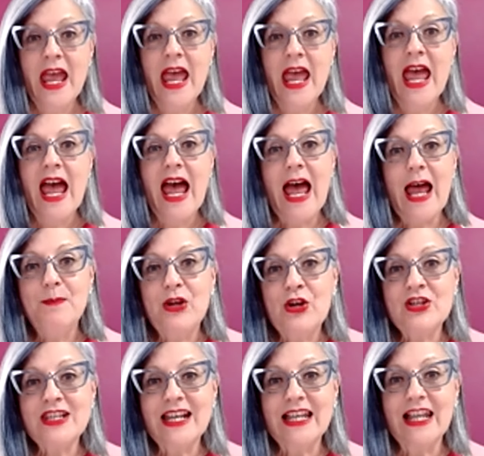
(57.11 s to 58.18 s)
And because
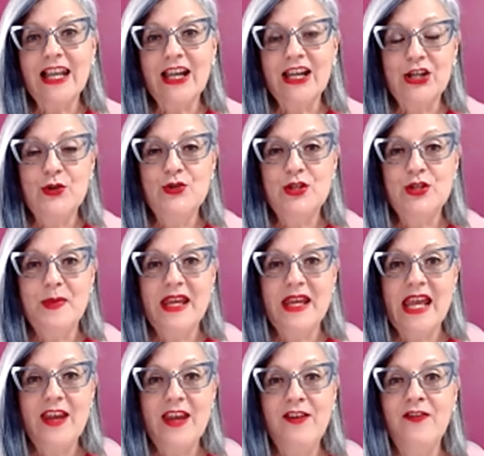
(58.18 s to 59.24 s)
I'd like you to be a
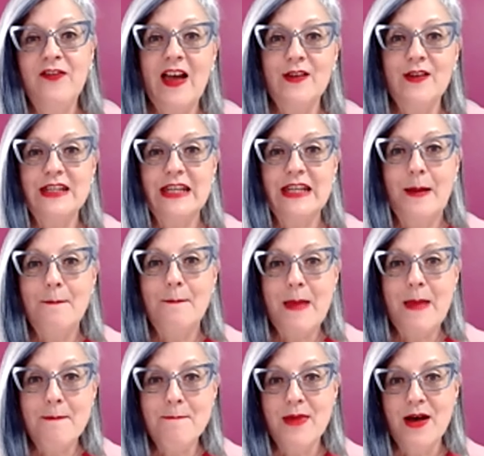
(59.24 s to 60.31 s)
founding
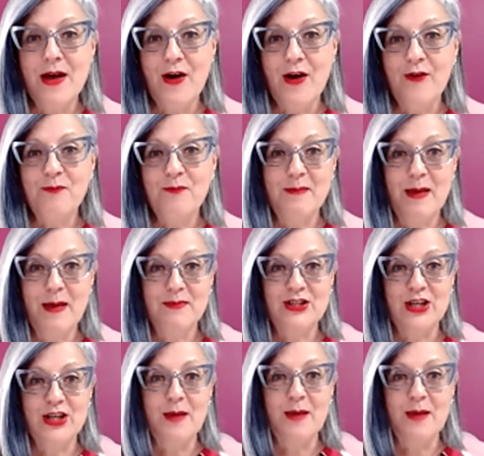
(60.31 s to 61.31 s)
member of my membership